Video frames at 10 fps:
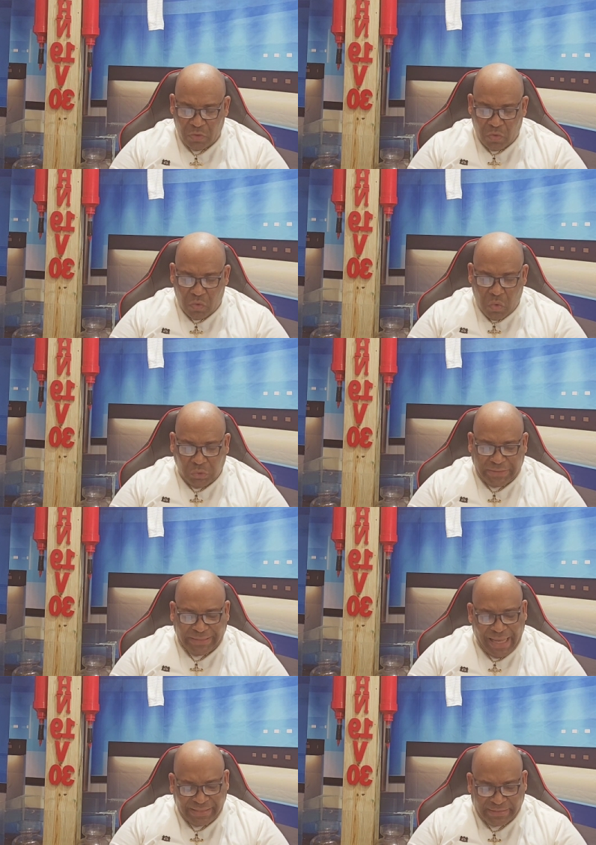who
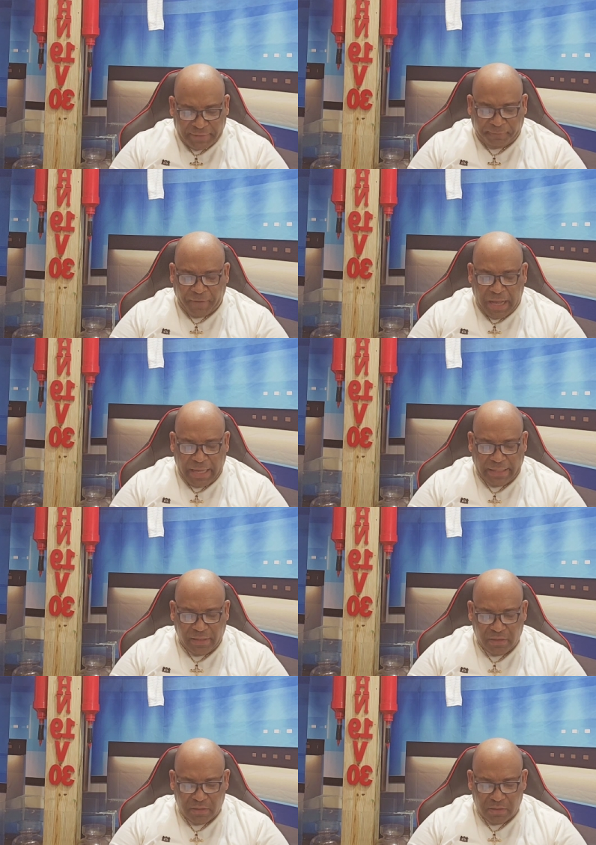
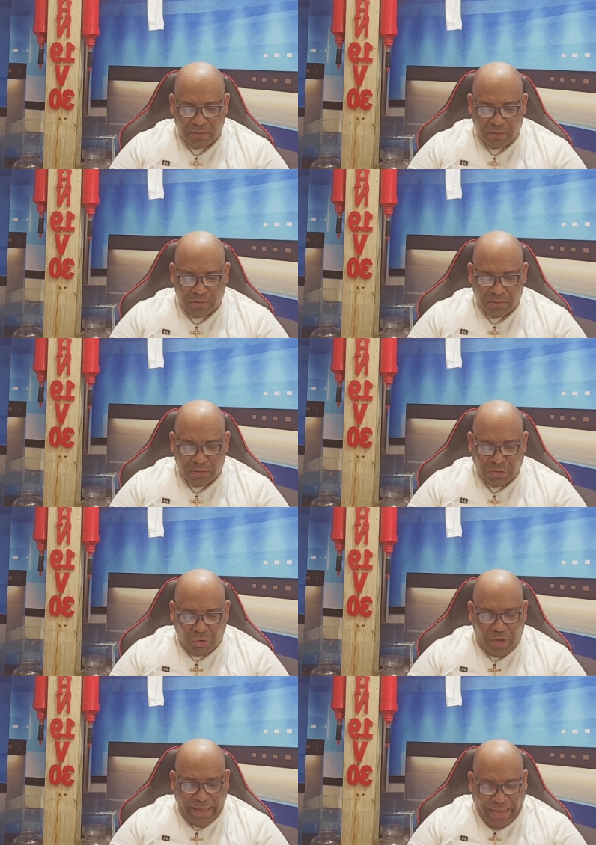testified
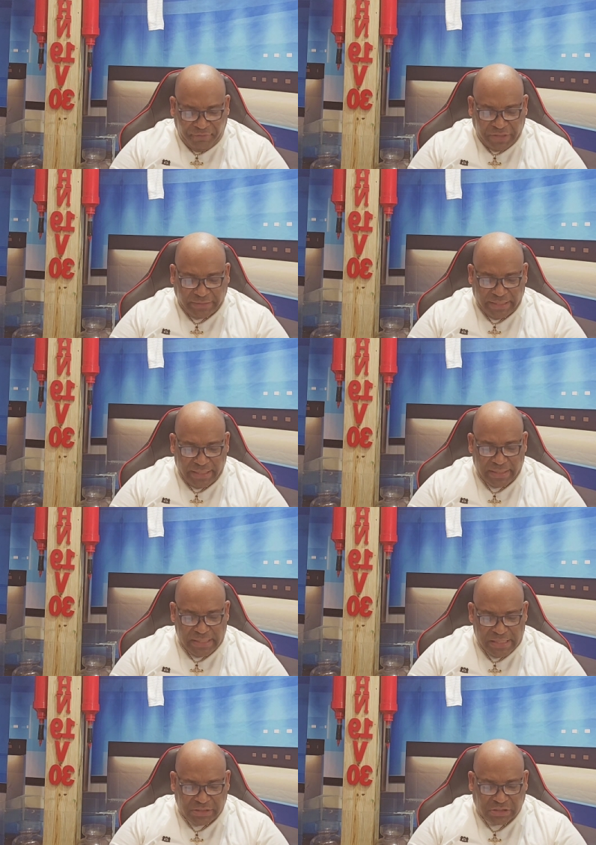to everything
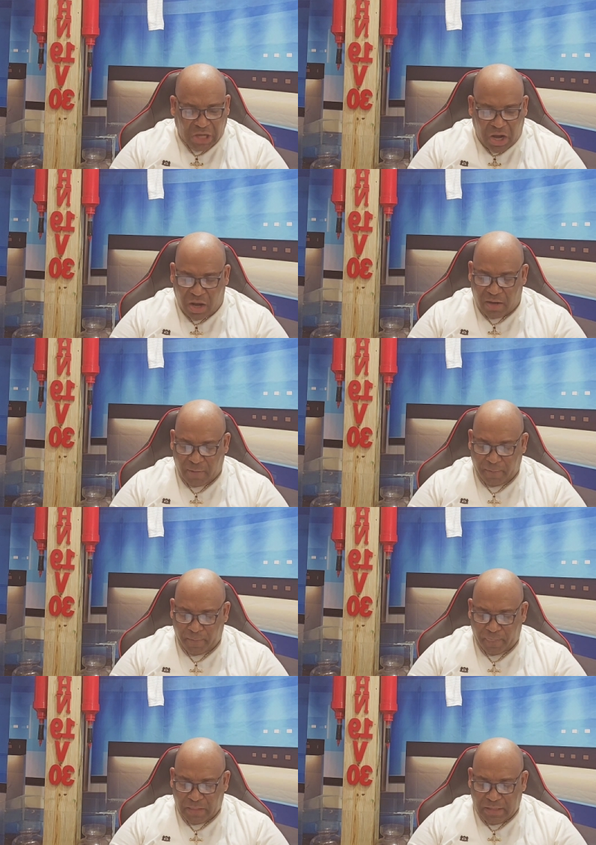he saw.
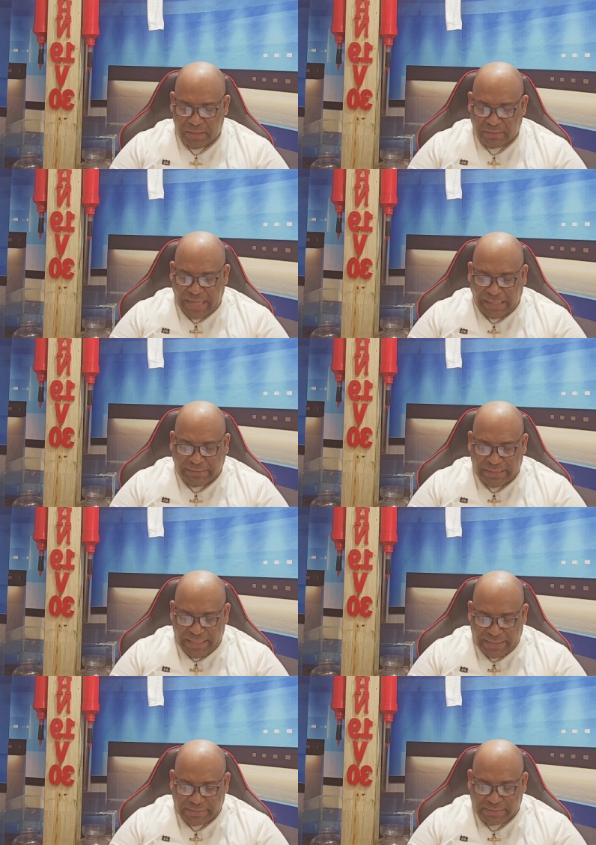That
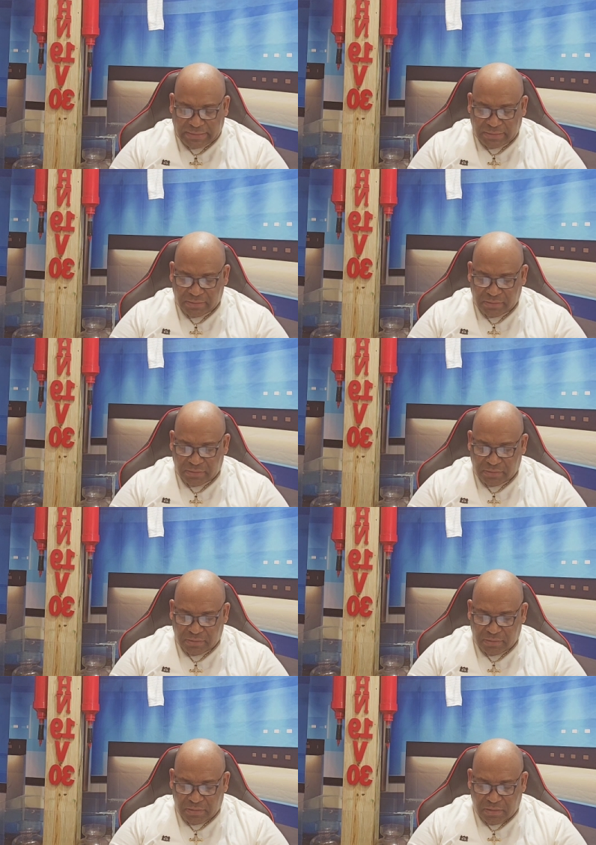is
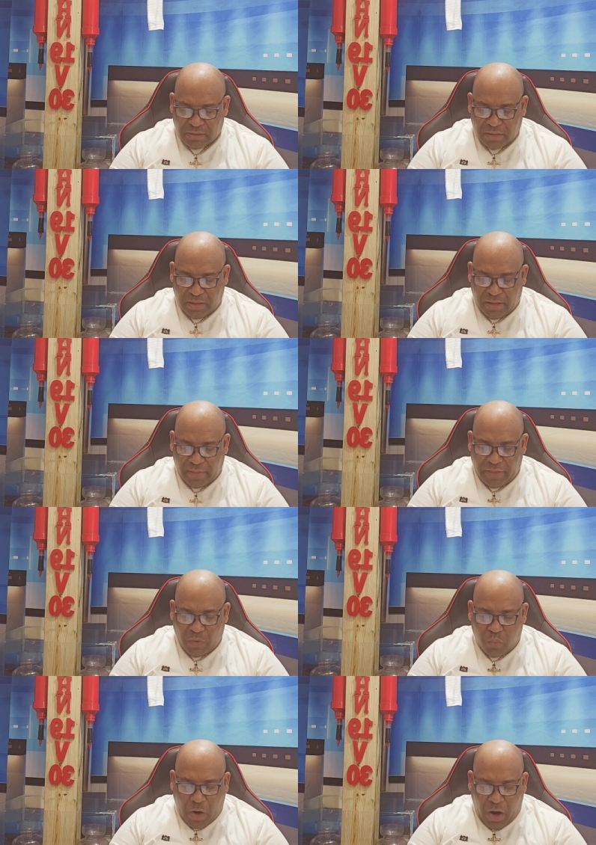the
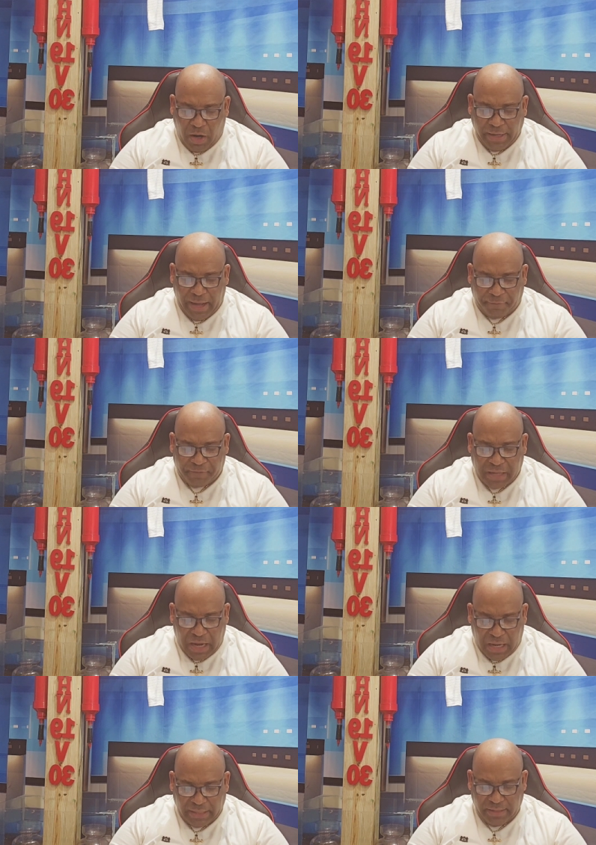word of
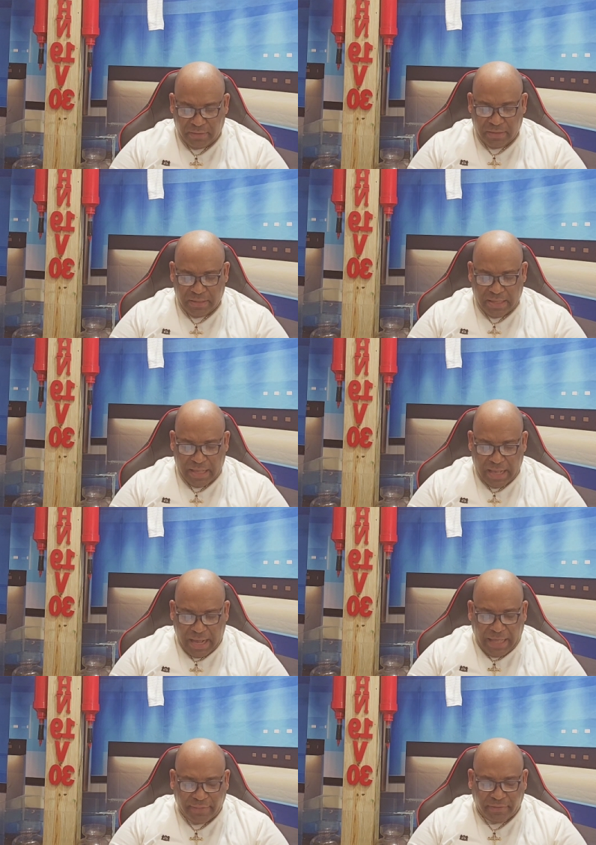God
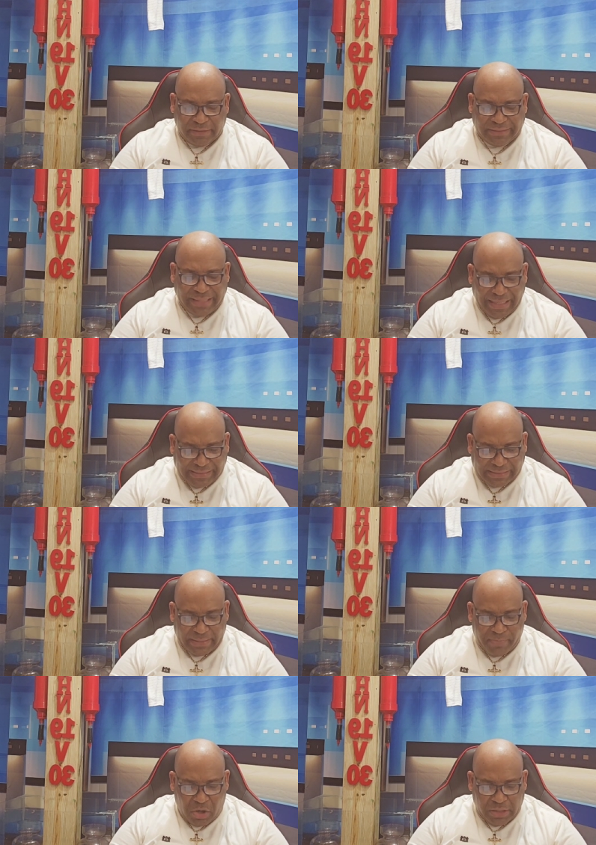and the
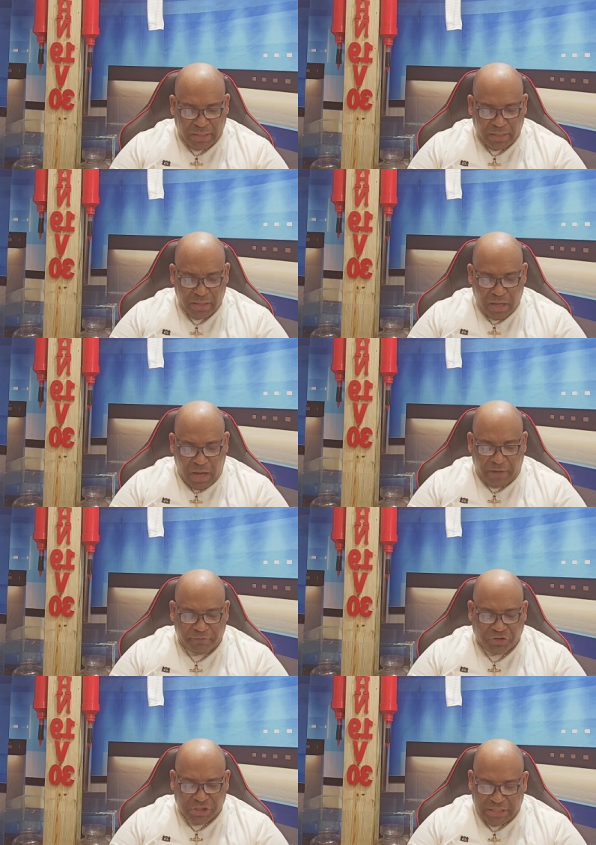testimony
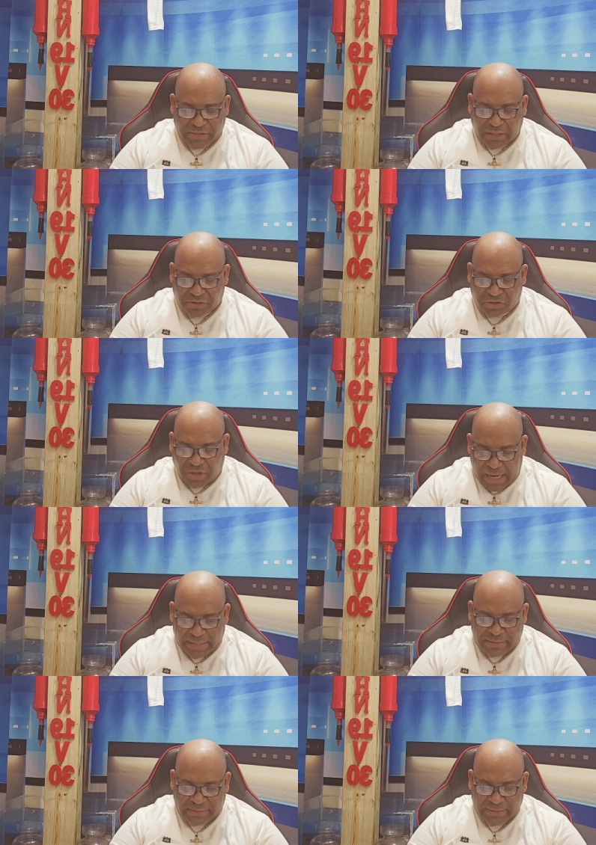of Jesus
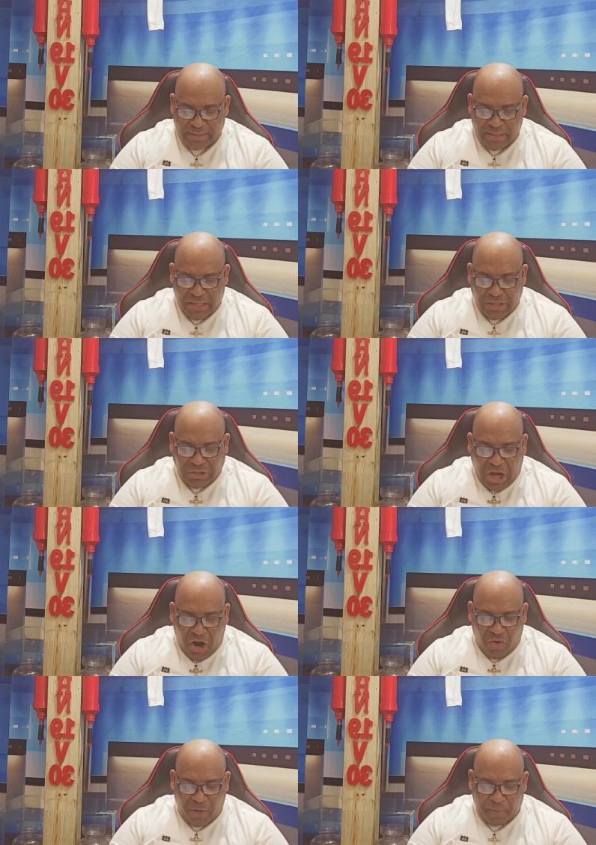Christ.
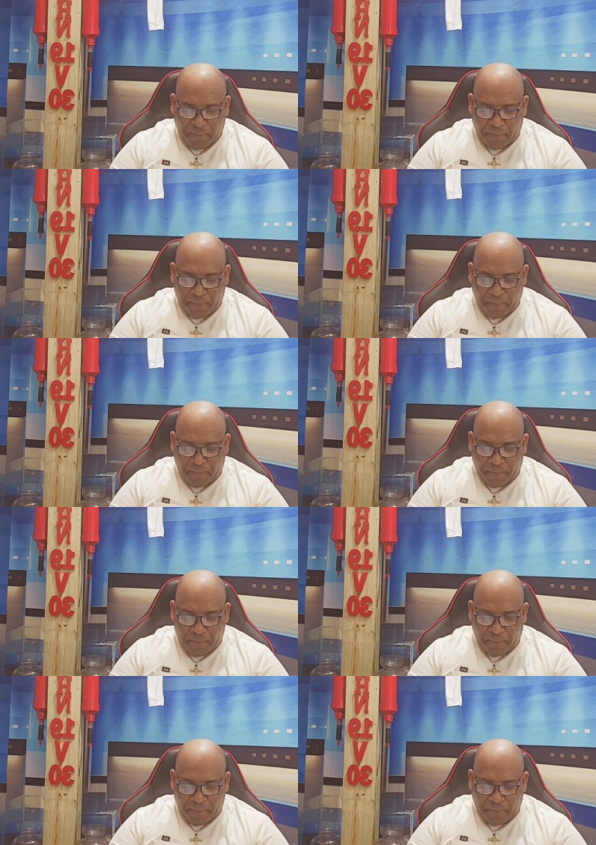Now,